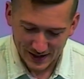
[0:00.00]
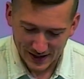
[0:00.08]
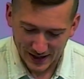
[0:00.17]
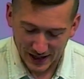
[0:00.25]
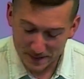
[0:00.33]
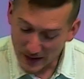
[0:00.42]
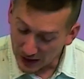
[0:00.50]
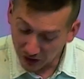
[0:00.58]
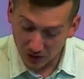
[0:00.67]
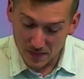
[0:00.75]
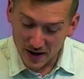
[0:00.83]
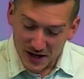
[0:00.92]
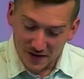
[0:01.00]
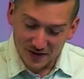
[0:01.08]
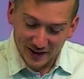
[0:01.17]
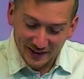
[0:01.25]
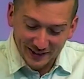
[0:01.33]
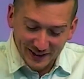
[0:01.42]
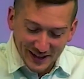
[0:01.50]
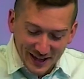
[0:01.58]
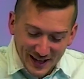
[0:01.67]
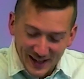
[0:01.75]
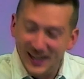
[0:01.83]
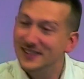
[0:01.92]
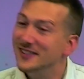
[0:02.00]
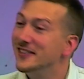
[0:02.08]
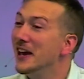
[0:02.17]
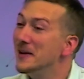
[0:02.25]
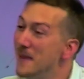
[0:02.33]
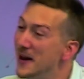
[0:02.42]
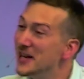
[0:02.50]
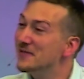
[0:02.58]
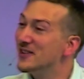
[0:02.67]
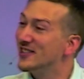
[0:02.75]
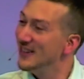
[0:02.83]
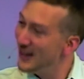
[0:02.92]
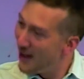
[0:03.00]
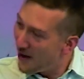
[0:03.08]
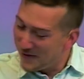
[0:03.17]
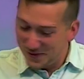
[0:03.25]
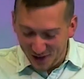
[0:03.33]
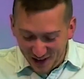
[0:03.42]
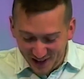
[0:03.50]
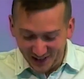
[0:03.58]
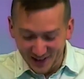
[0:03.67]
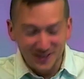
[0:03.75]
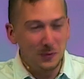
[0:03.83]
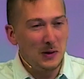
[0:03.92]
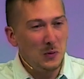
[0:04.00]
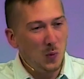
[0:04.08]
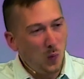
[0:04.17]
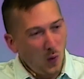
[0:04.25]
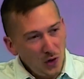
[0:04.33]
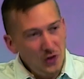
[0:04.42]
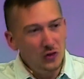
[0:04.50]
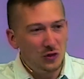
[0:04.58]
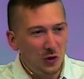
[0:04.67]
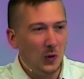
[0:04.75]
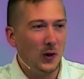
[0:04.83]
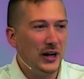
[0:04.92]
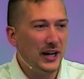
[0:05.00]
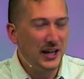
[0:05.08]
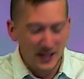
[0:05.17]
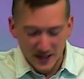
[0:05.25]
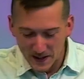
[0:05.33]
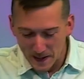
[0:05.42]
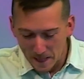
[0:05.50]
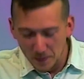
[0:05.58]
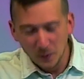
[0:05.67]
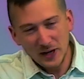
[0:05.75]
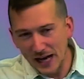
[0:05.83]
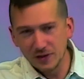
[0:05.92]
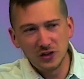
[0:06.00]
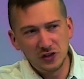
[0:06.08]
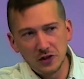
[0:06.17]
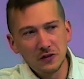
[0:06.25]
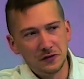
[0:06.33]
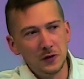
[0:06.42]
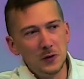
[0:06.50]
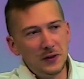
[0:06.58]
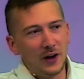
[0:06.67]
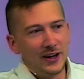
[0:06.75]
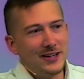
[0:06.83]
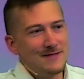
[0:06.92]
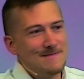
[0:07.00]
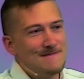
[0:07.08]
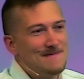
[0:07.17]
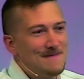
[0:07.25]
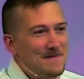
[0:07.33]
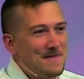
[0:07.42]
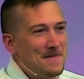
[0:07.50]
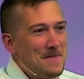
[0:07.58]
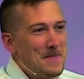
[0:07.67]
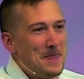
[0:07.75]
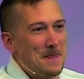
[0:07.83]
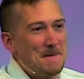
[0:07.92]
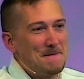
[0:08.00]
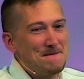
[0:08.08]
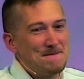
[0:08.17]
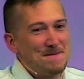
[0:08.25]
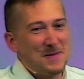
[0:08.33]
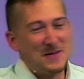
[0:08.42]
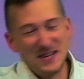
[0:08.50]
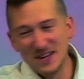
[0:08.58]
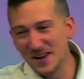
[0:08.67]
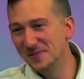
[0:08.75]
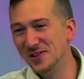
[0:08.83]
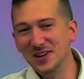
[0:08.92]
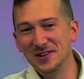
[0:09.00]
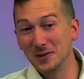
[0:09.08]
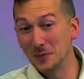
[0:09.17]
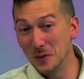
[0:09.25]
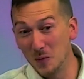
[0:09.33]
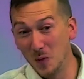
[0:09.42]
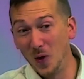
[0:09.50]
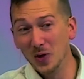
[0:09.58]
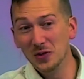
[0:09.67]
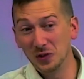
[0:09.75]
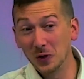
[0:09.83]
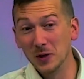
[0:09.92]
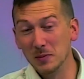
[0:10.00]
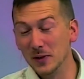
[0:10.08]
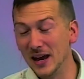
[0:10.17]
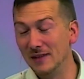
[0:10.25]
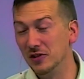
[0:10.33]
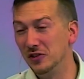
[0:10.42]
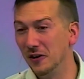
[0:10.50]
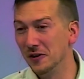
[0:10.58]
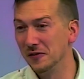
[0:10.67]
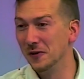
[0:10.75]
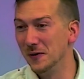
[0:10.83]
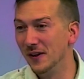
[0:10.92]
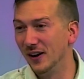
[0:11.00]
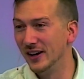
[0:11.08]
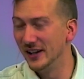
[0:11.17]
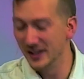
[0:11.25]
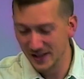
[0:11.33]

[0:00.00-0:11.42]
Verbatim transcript: I imagine many of us here today, many of us love Jesus, we want joy, but we have a junk food diet. We love Jesus. We want joy, but we have a junk food diet.